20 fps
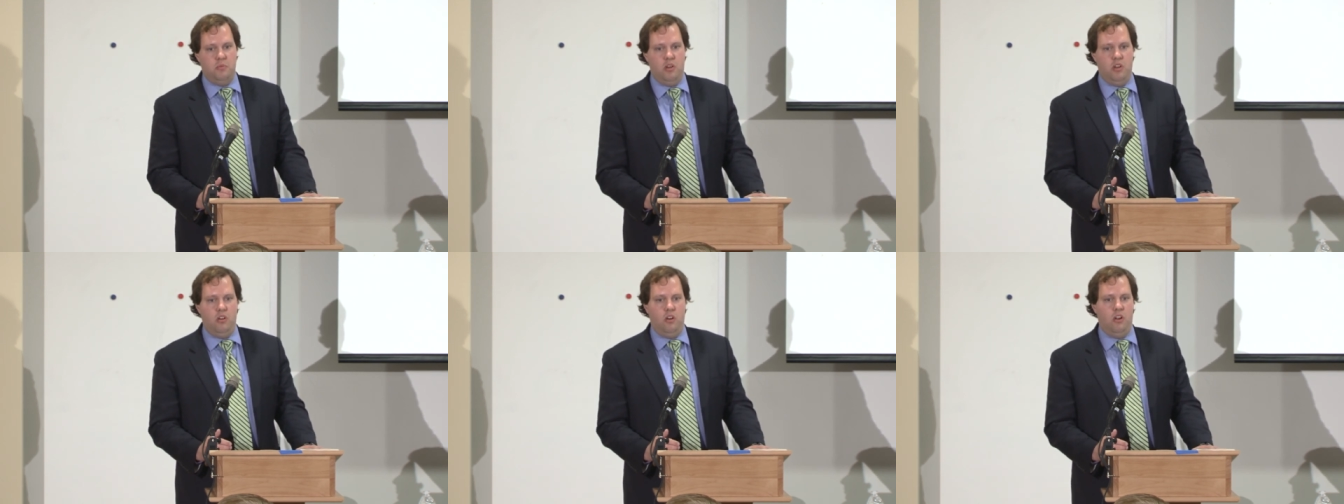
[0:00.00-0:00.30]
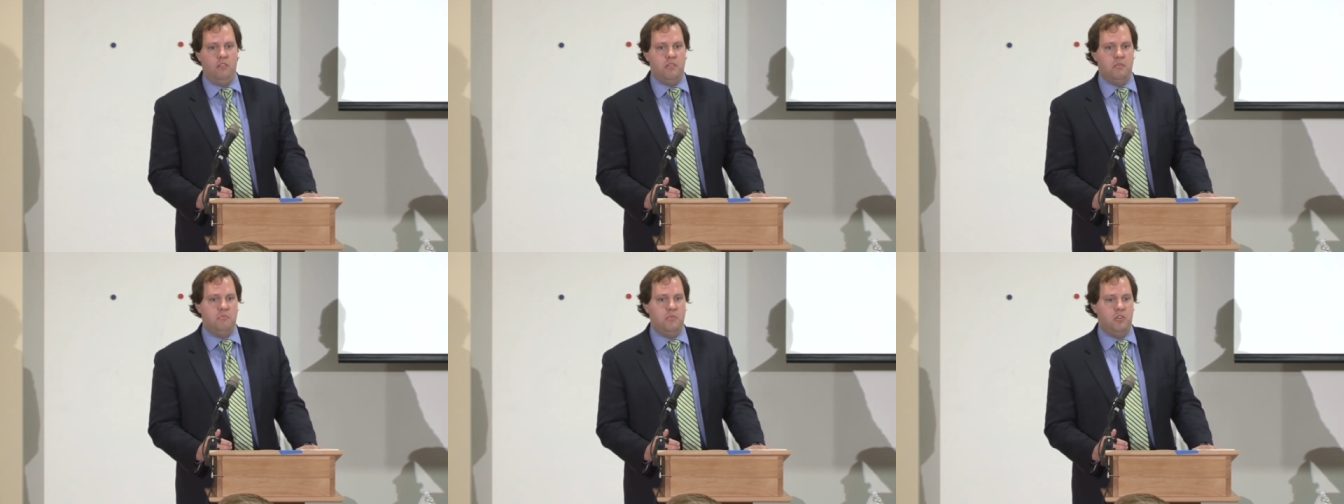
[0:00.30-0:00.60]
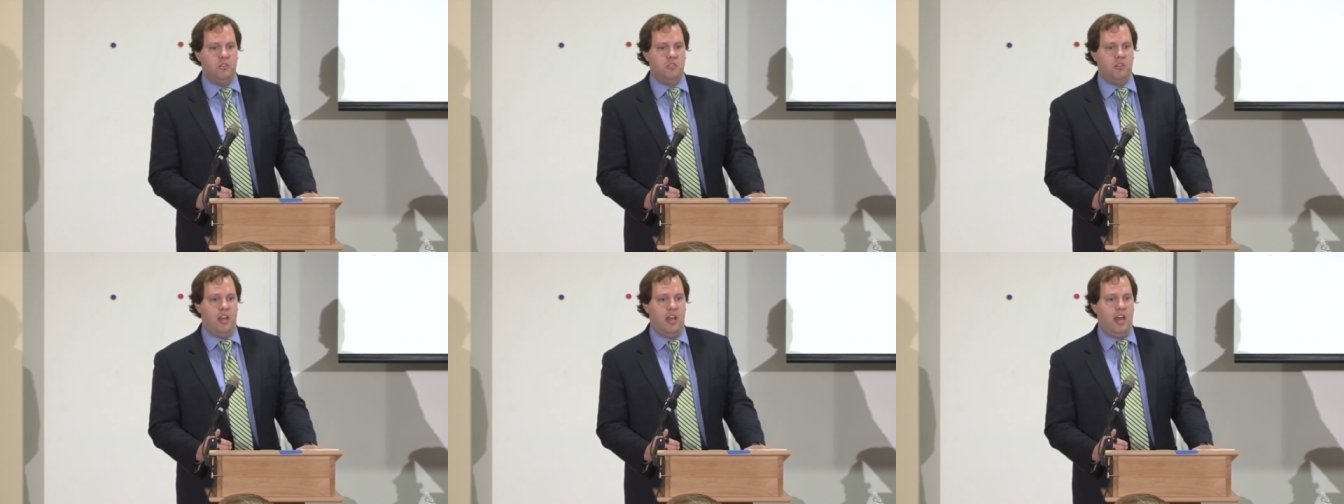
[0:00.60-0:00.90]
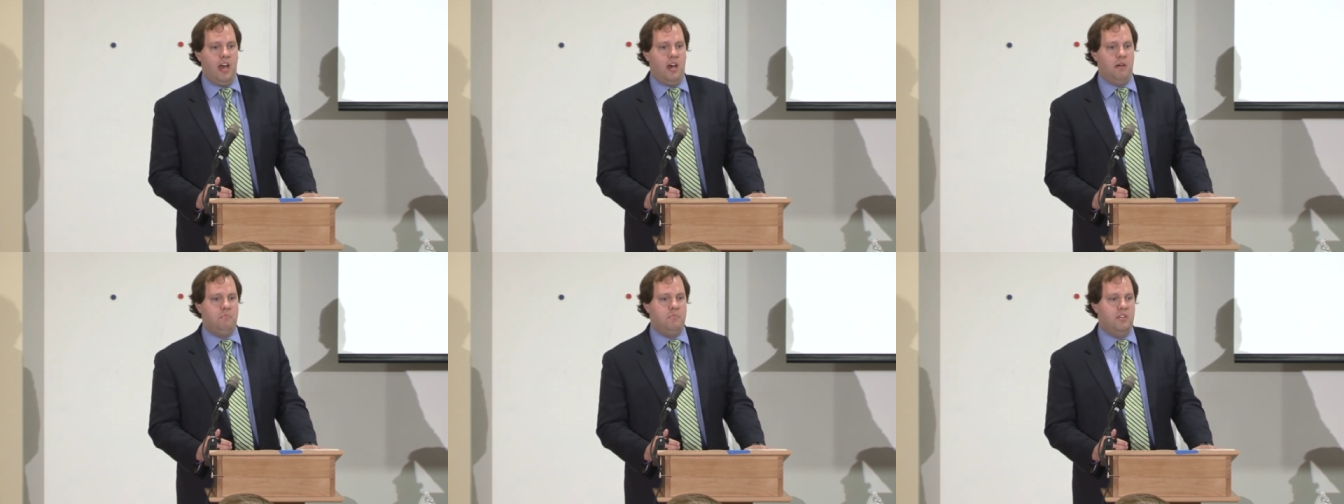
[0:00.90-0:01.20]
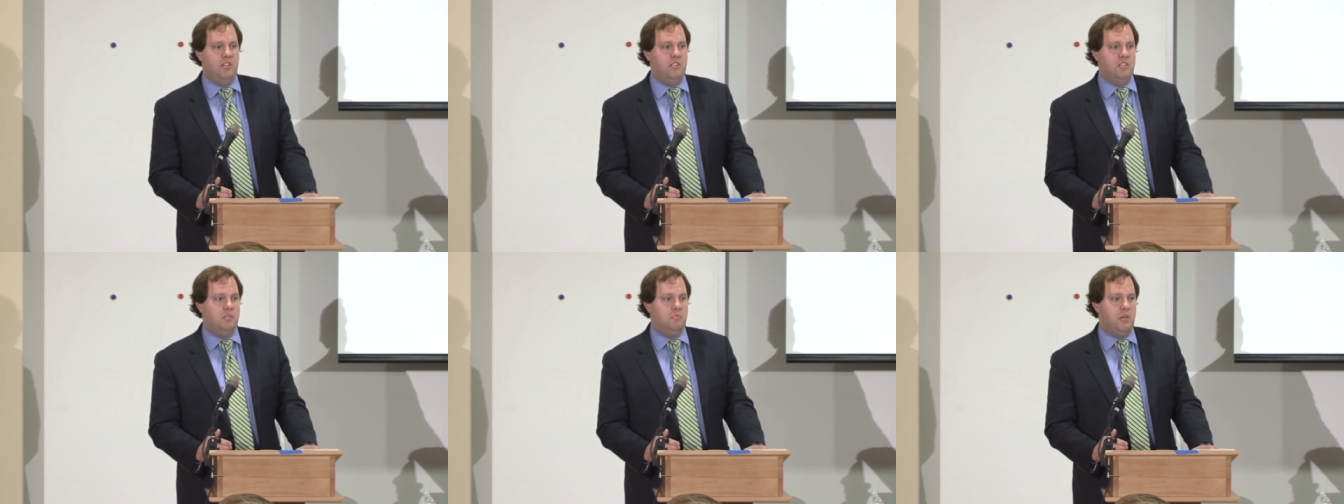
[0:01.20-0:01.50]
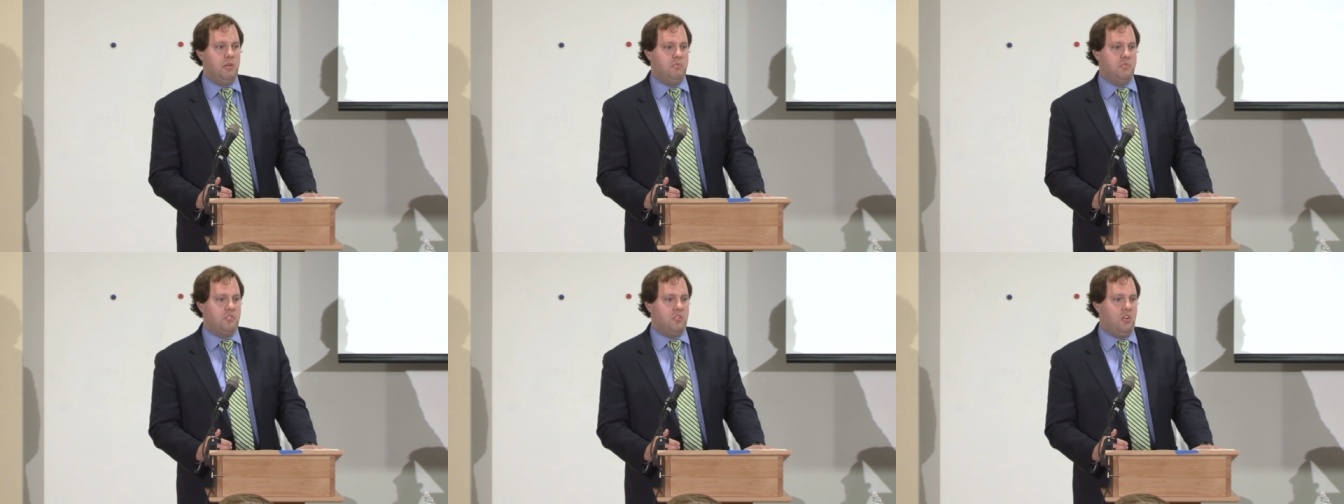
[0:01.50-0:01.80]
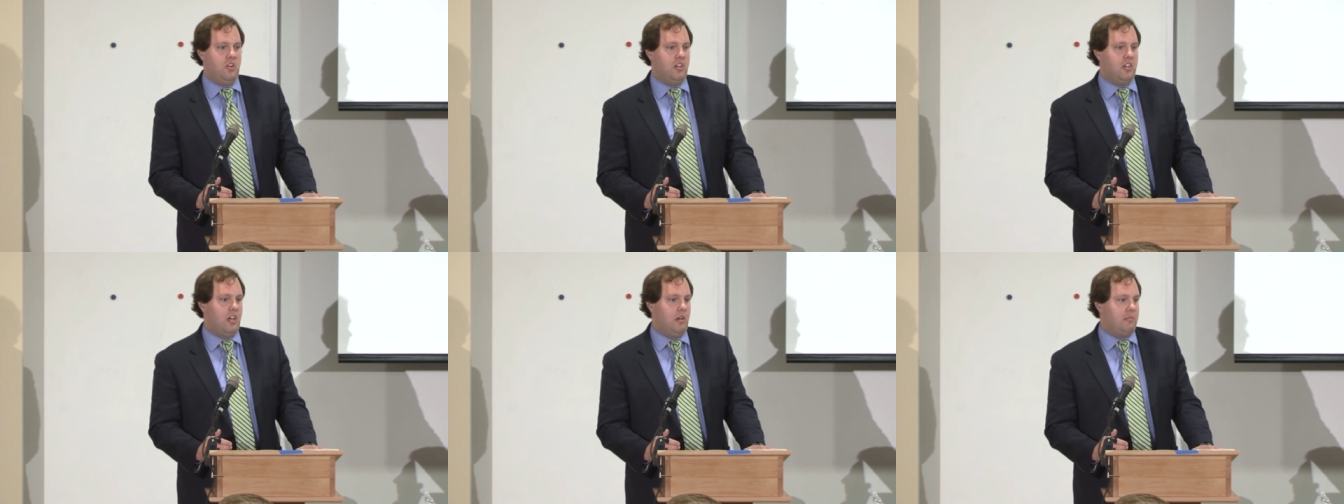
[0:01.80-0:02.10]
Well, Harvey Milk happened, people
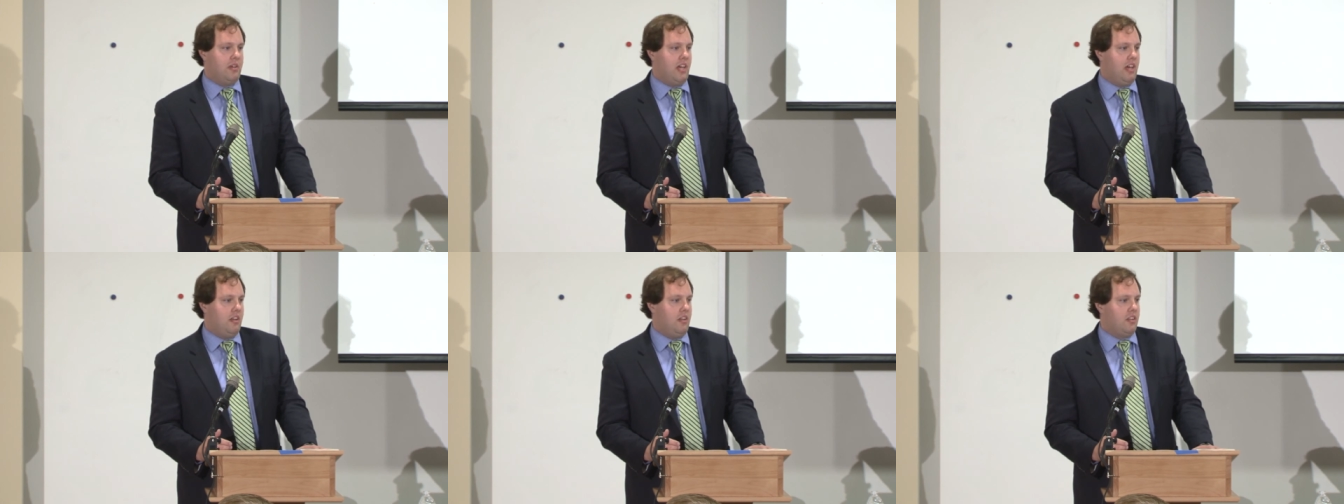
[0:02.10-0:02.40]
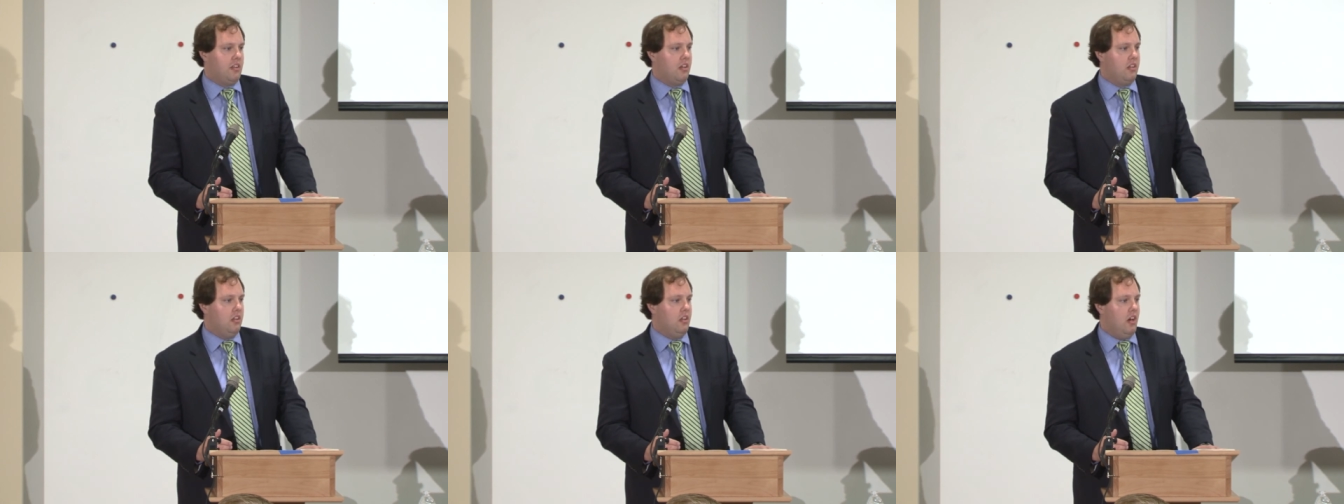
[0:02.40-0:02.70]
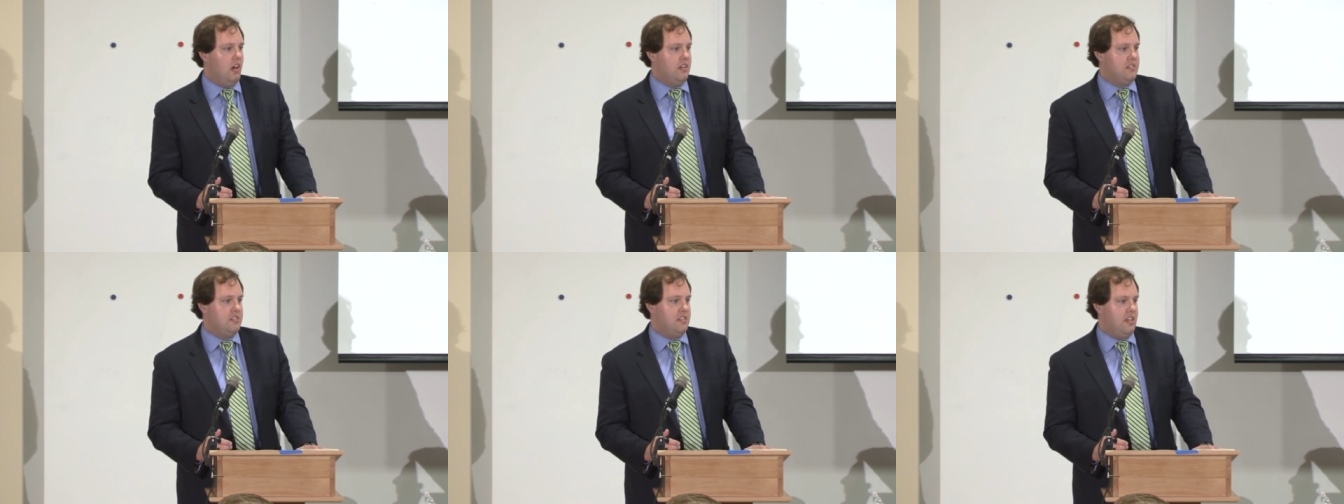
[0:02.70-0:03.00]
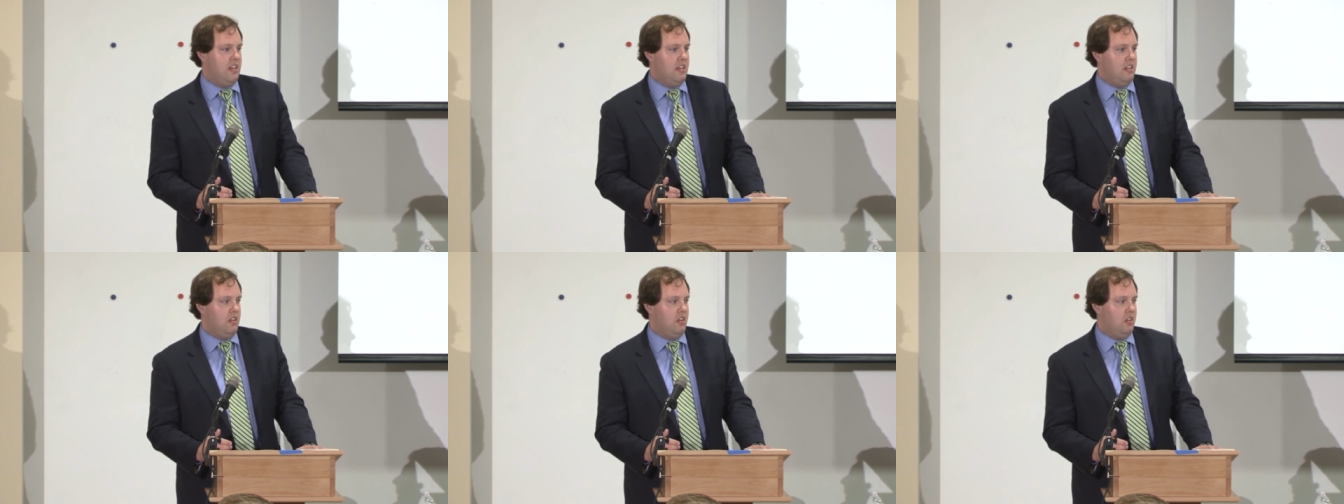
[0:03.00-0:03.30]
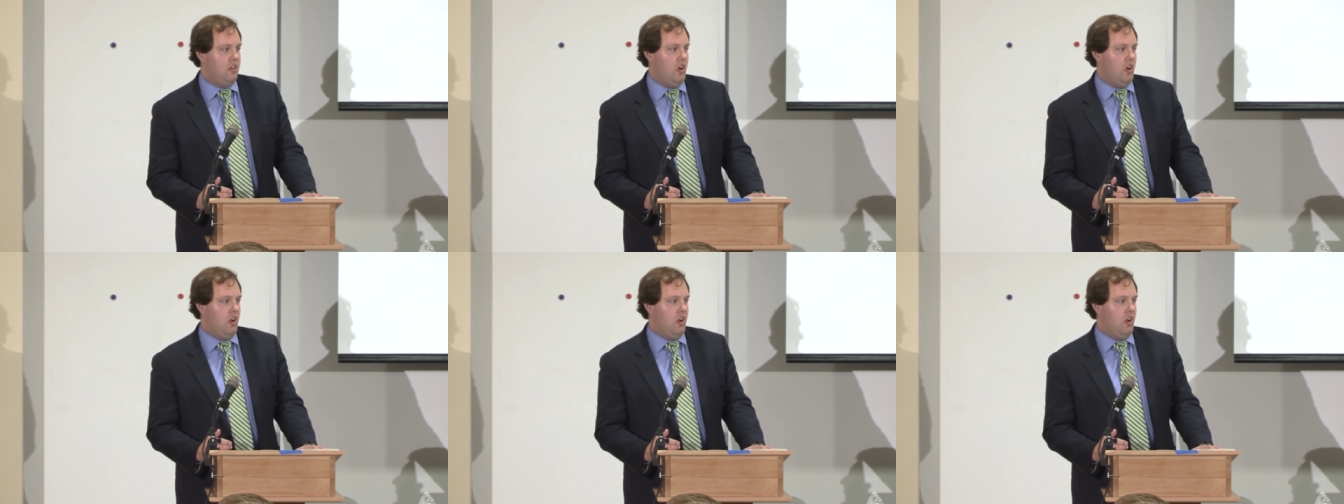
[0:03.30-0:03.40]
started coming out of the closet,